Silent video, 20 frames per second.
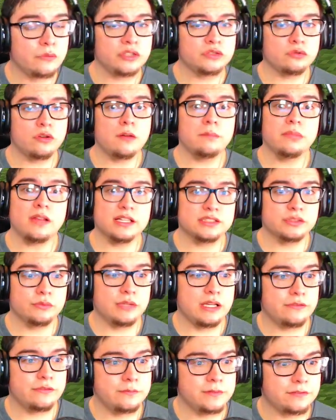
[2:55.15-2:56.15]
we're 12 blocks
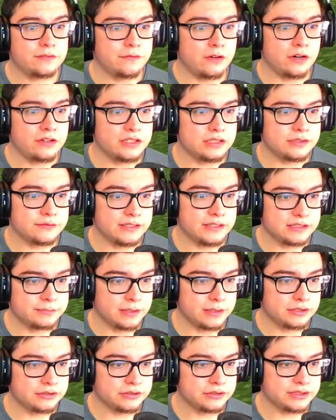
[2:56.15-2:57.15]
away from the farthest fence
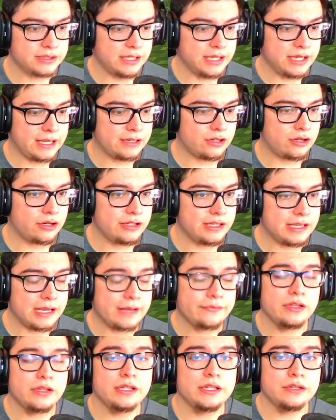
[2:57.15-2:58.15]
post. And all you
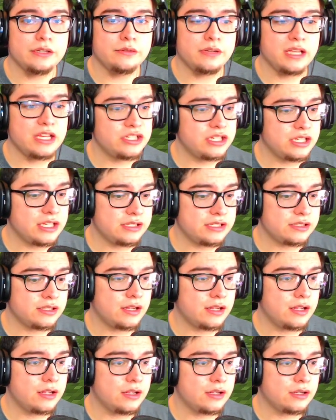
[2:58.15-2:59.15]
have to do is just
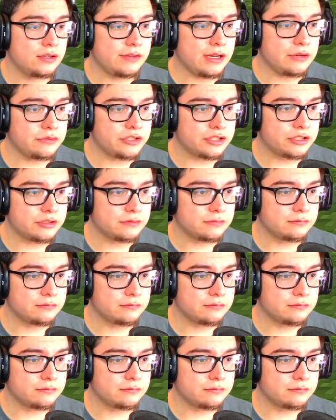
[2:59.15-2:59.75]
crouch.